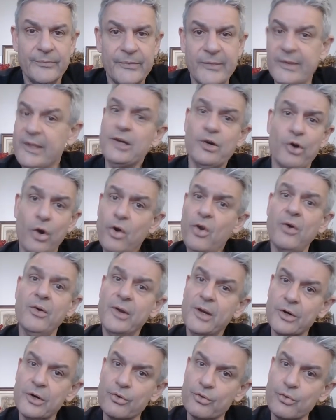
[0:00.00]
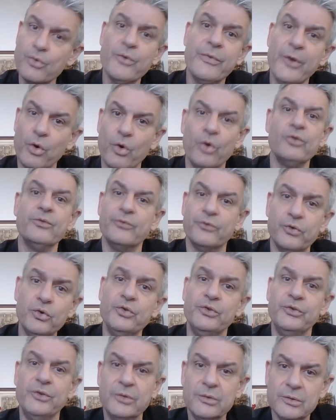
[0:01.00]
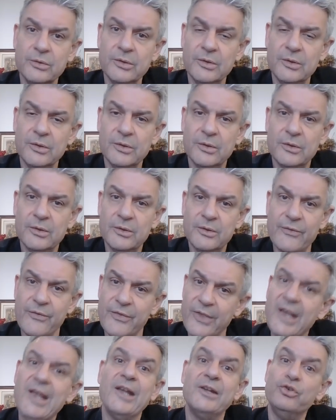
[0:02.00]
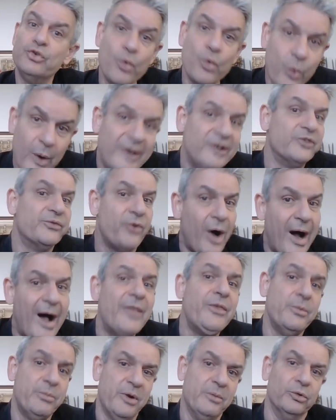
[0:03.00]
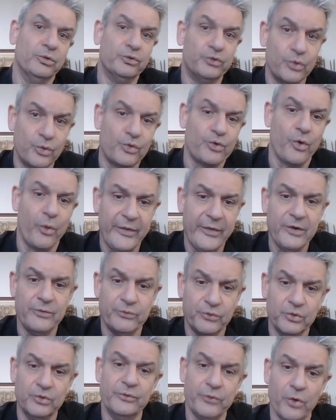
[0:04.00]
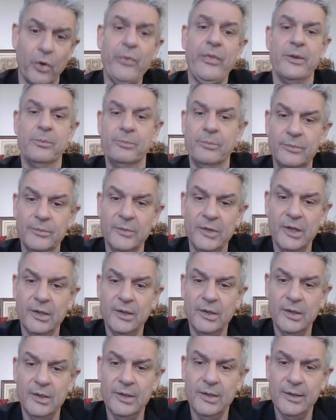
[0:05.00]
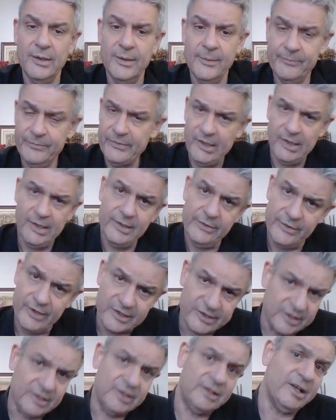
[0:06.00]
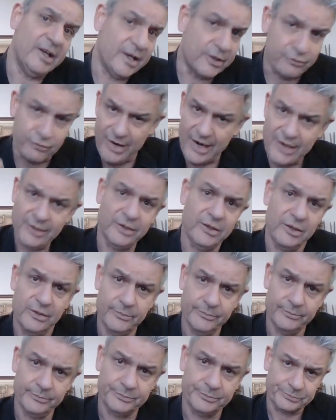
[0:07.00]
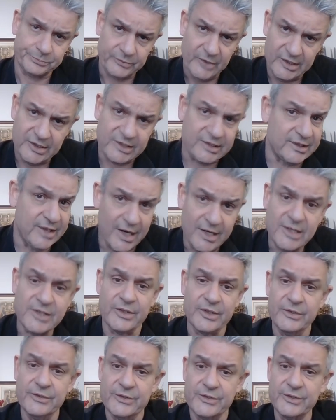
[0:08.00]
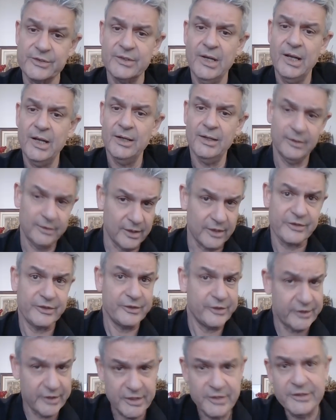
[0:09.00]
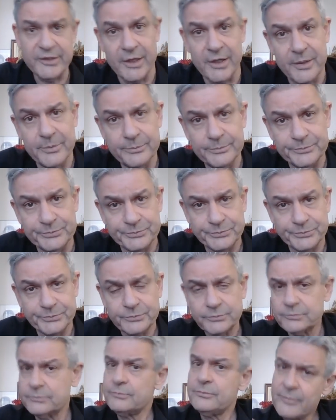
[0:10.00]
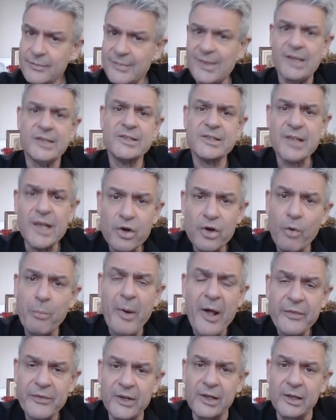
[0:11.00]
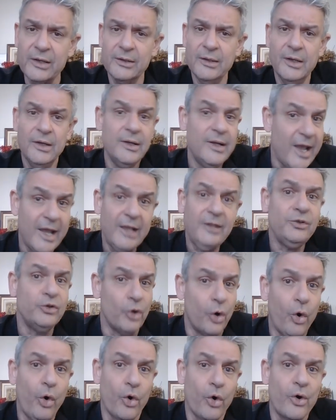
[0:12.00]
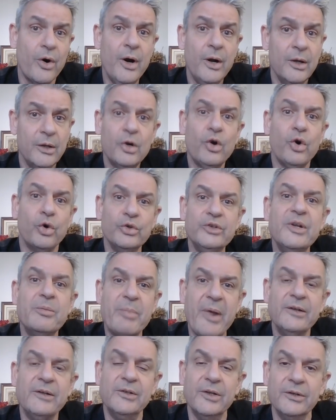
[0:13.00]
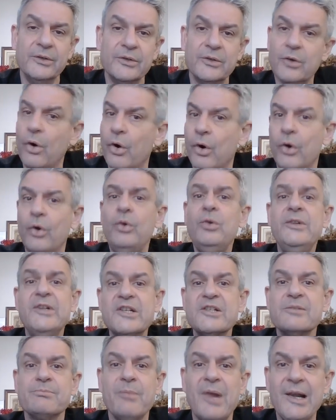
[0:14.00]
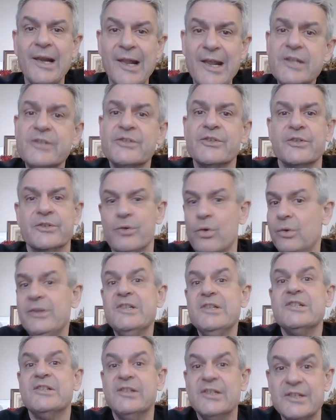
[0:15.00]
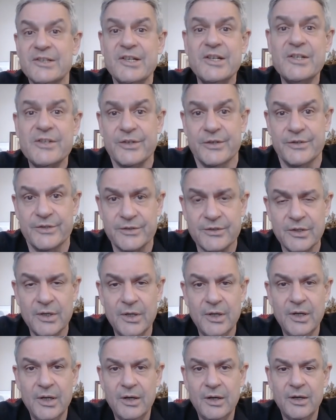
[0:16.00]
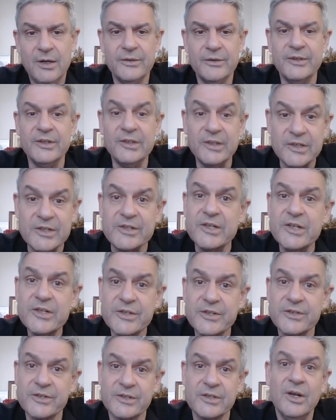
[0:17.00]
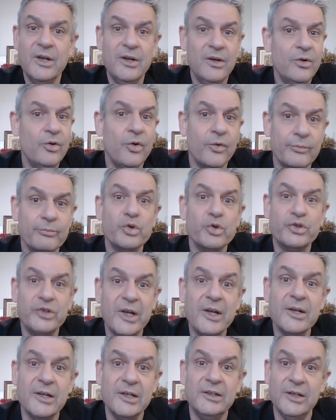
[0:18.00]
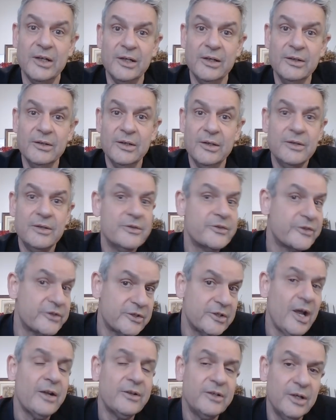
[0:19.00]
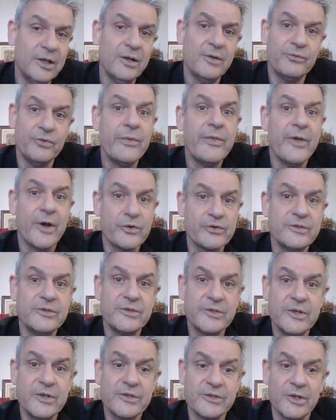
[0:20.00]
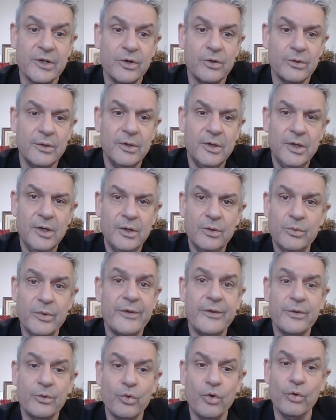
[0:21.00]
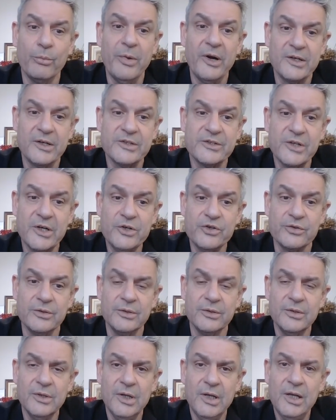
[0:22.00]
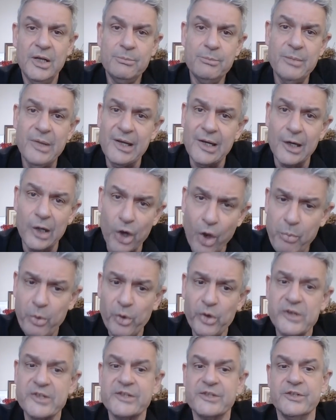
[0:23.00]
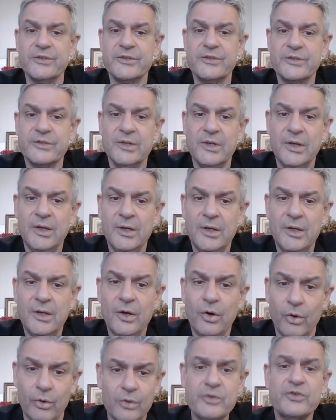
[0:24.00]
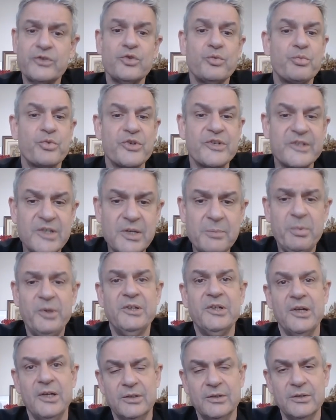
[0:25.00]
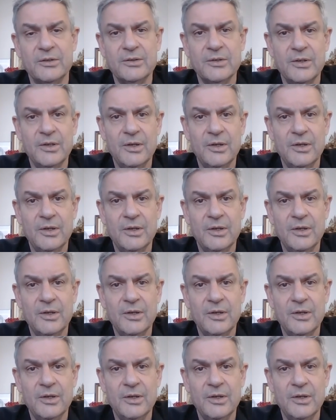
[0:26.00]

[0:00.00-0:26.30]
They no longer grew their own food they had to wait for other people to grow their food for them. The city had rendered its denizens narcissistic, psychopathic, and or codependent. All these malaises, all these diseases are the diseases of modernity, starting a few thousand years ago with urbanization. Megalopolises also precipitated